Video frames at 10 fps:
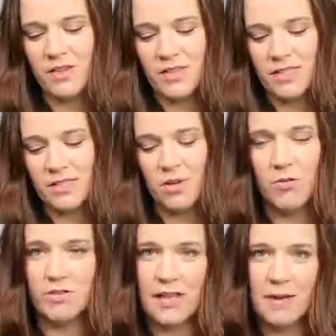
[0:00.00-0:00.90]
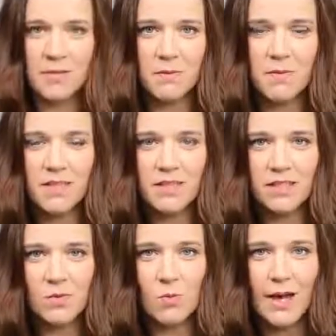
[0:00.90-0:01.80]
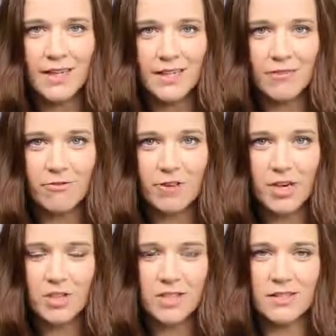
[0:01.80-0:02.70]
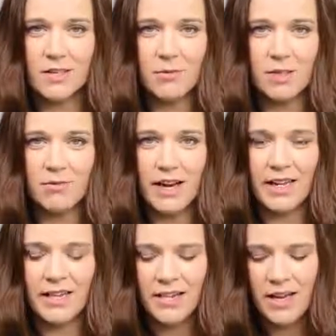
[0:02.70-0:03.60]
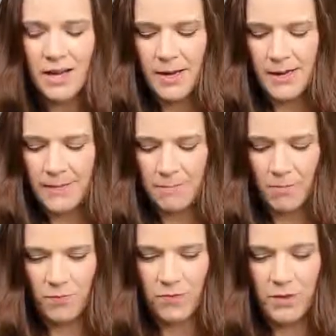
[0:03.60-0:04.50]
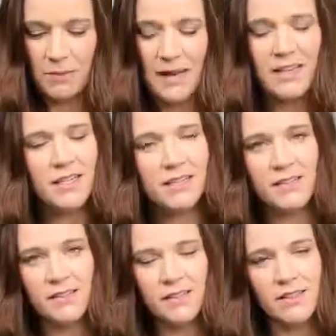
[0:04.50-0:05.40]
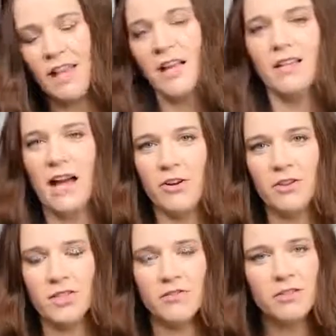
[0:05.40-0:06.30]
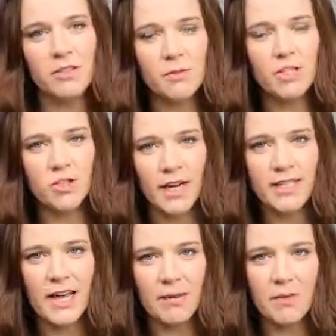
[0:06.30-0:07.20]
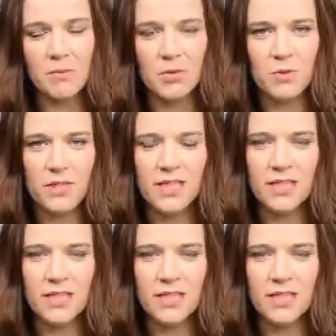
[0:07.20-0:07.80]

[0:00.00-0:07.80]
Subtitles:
that it doesn't overlap something that's wet and fresh because I don't want to wreck it. You may need to allow yourself a little bit of dry time in between